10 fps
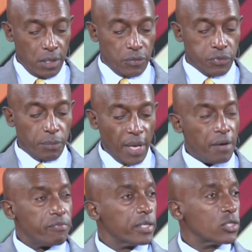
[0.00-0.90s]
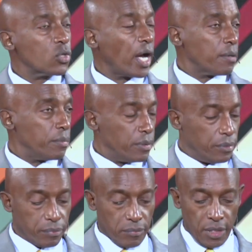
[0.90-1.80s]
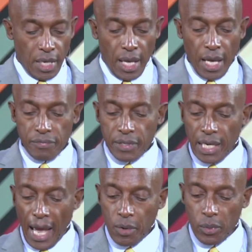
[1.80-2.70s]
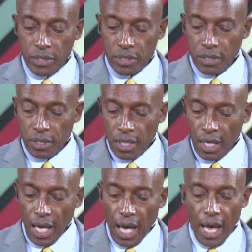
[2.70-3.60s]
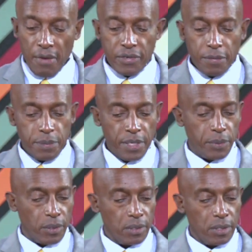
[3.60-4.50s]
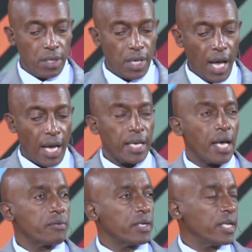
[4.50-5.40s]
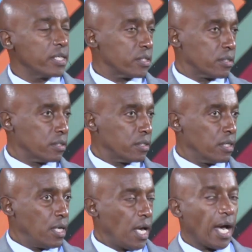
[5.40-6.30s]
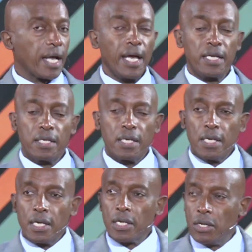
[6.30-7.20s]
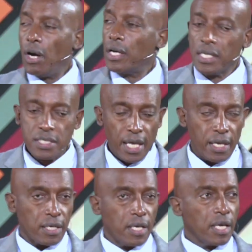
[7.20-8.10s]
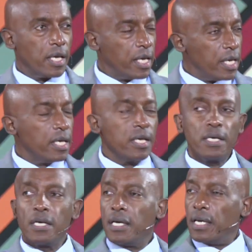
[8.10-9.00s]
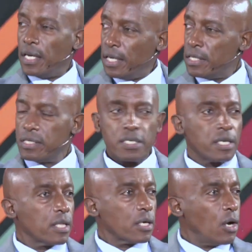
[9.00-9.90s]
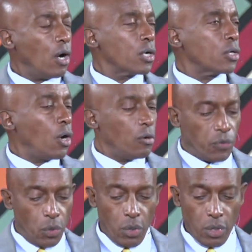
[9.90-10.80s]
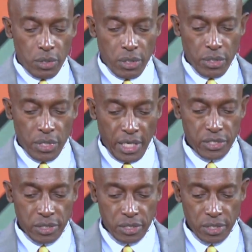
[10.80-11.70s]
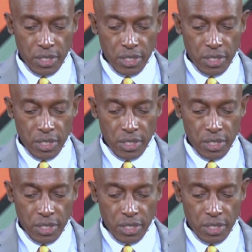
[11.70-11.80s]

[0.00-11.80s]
from every tribe, every language, every people, and every nation. Again, God is saying, He is the God of all the nations.